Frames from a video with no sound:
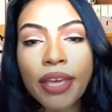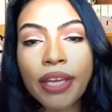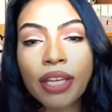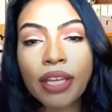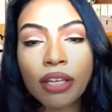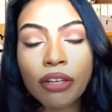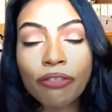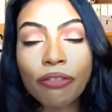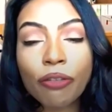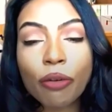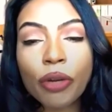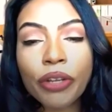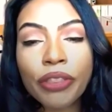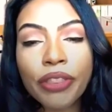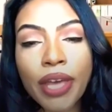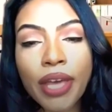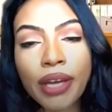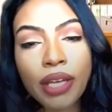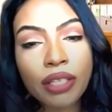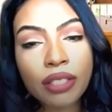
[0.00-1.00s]
can afford
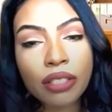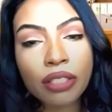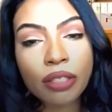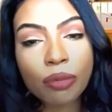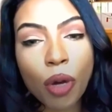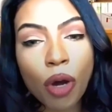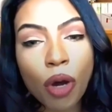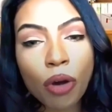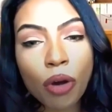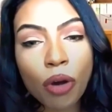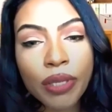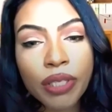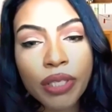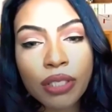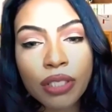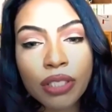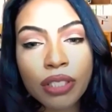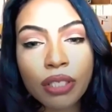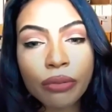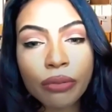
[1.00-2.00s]
that as a small
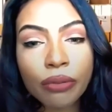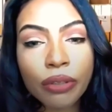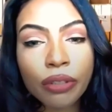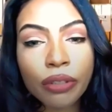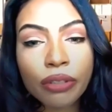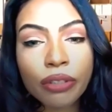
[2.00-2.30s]
business owner.